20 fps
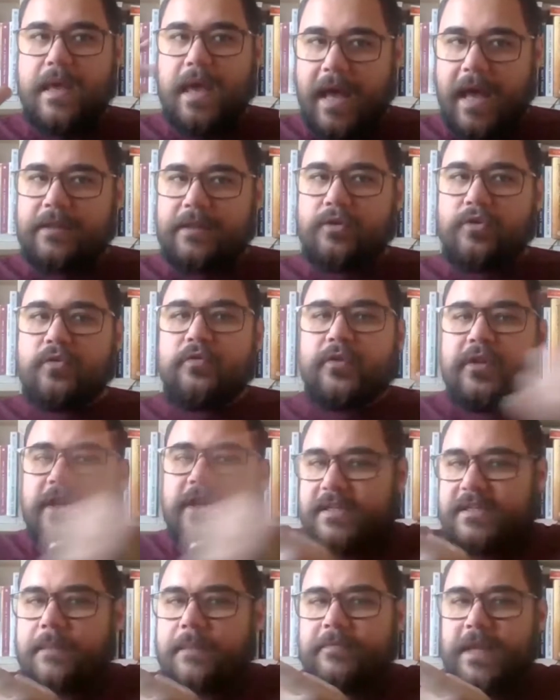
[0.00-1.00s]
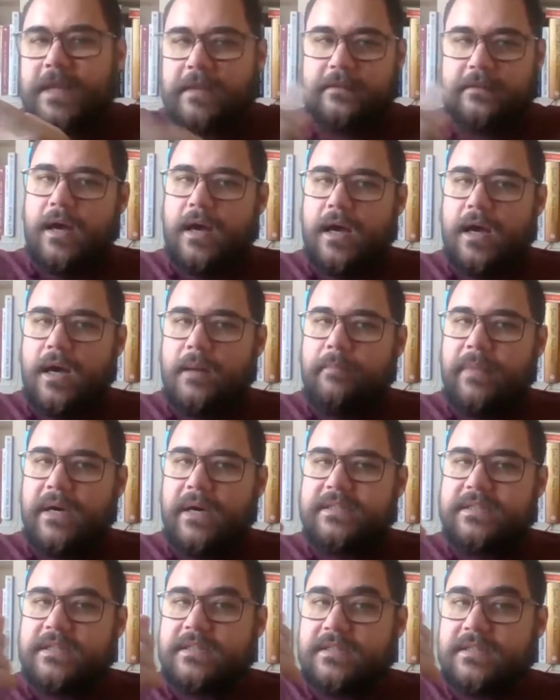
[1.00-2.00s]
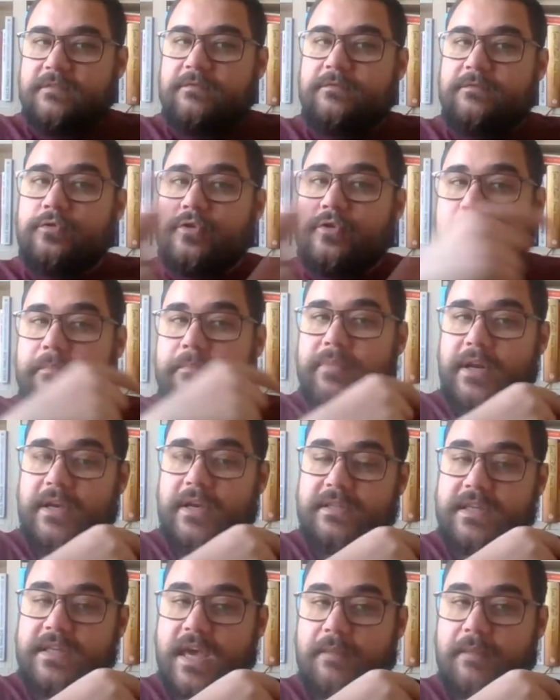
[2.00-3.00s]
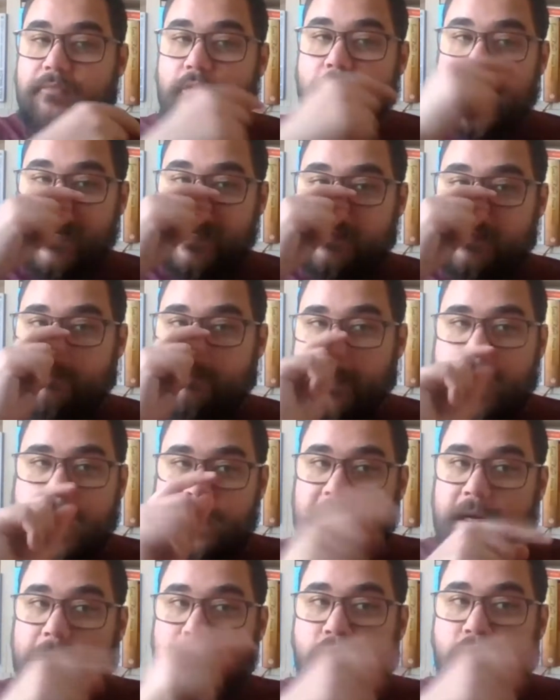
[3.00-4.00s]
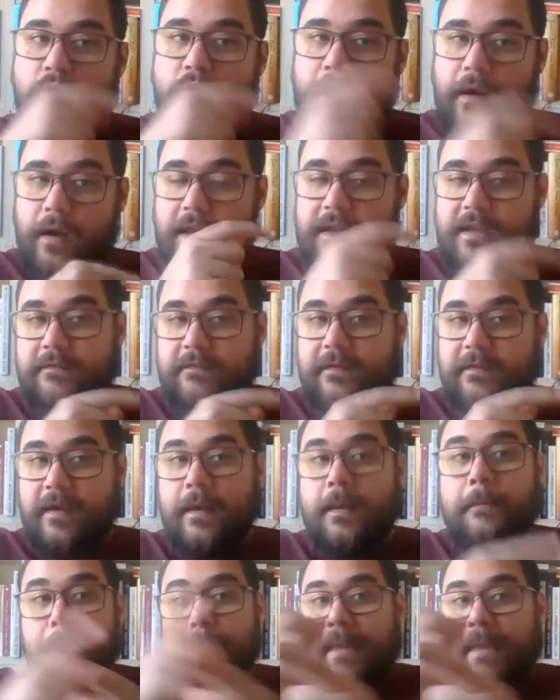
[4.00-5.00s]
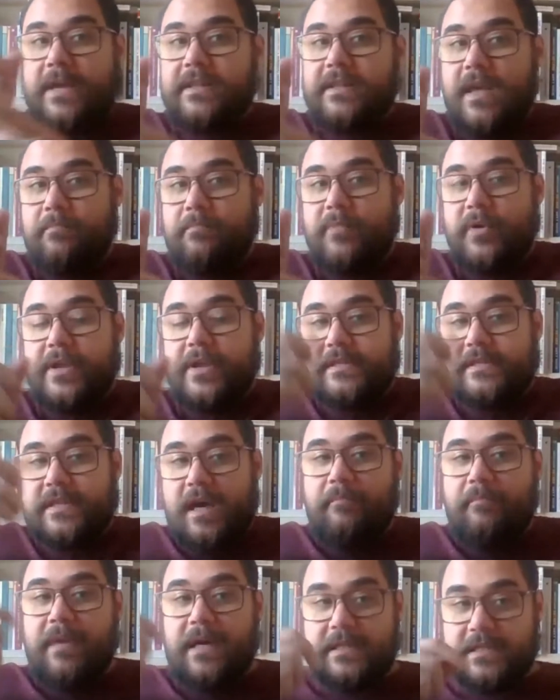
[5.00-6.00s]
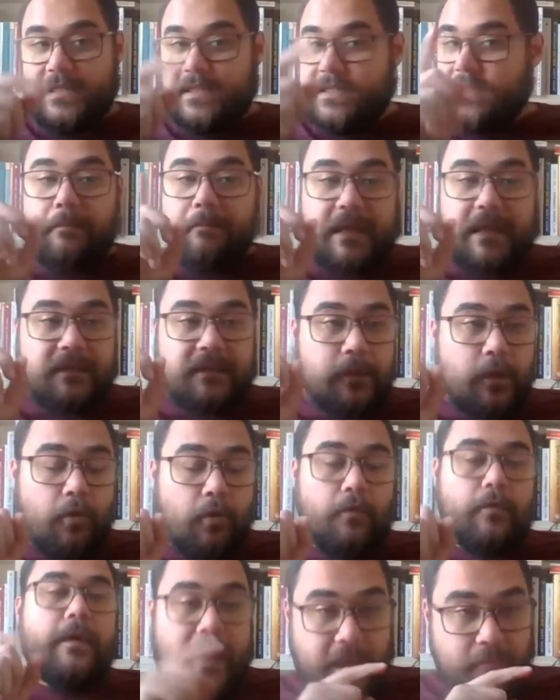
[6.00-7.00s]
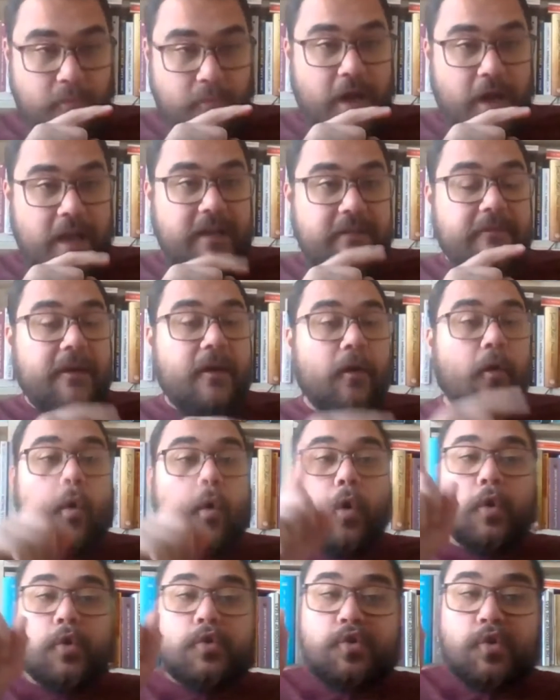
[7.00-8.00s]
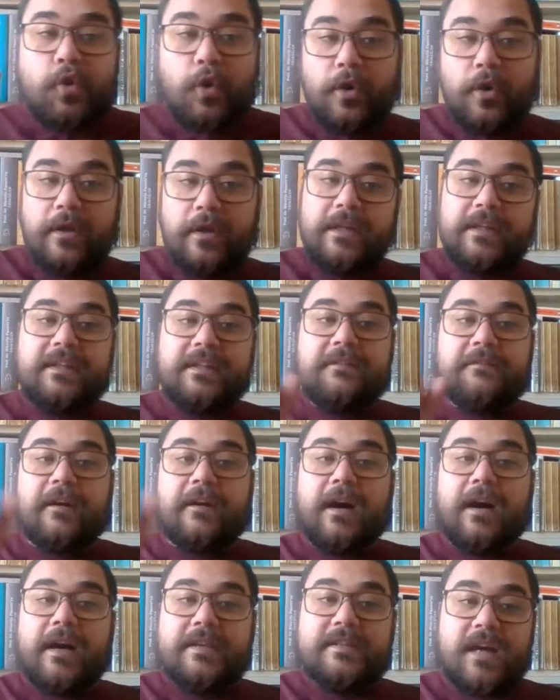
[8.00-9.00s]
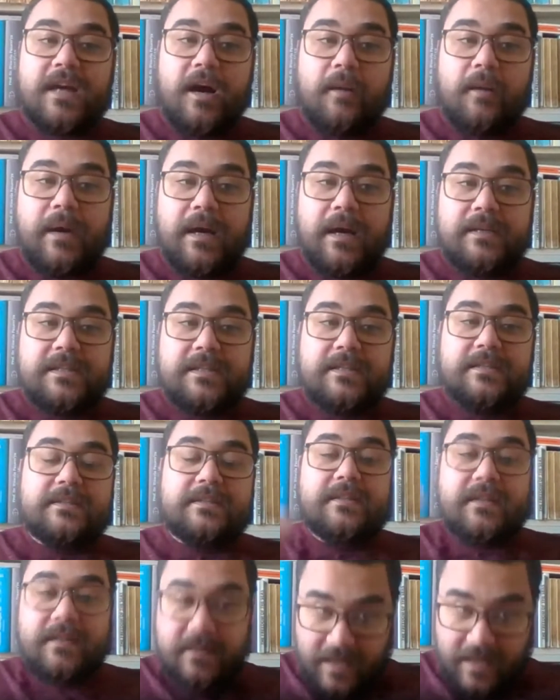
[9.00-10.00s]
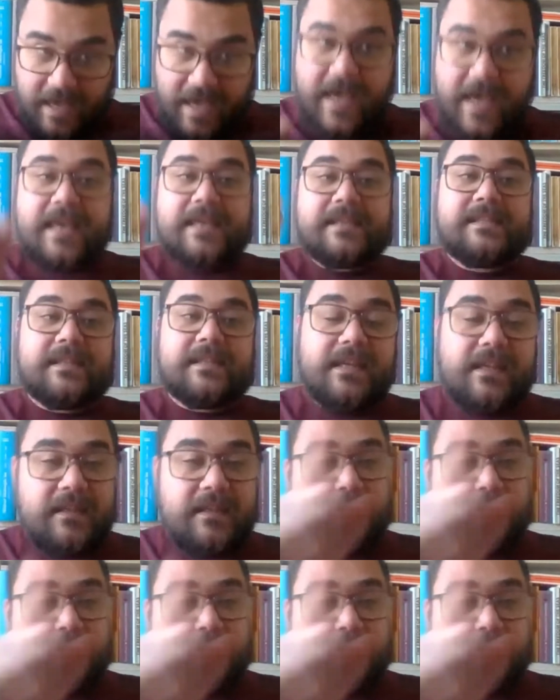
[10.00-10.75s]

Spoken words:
And you would accept that Abbasids would embrace Abu Hanifa and Abu Hanifa might embrace Abbasids. But no, Abu Hanifa also defies Abbasids as he